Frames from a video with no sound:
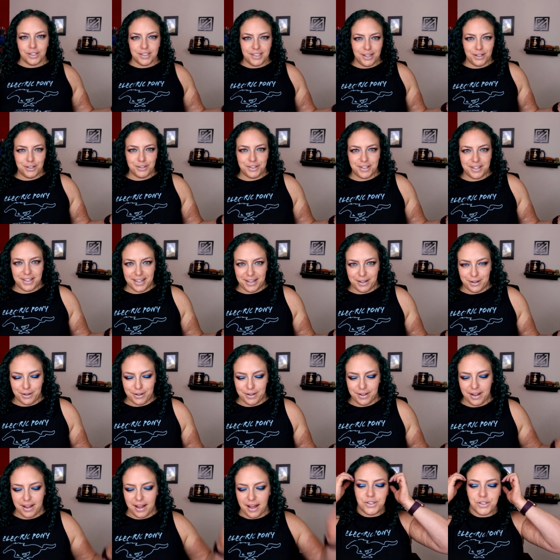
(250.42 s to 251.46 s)
Cause here's the
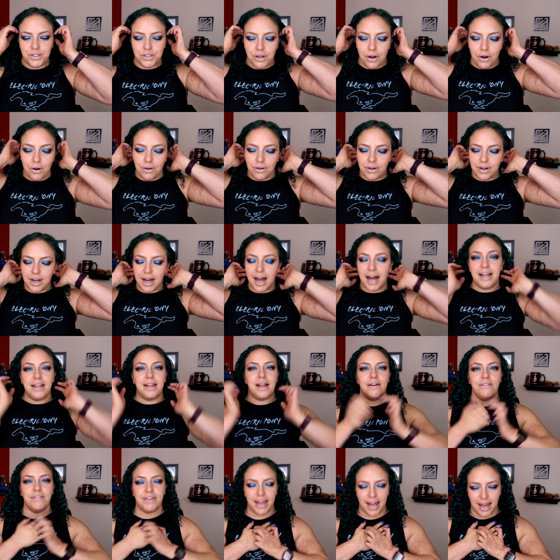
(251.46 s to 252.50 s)
deal. So I
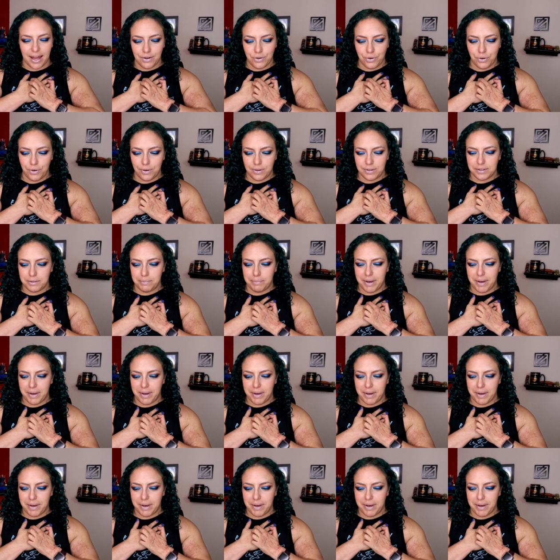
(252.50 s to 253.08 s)
love candles,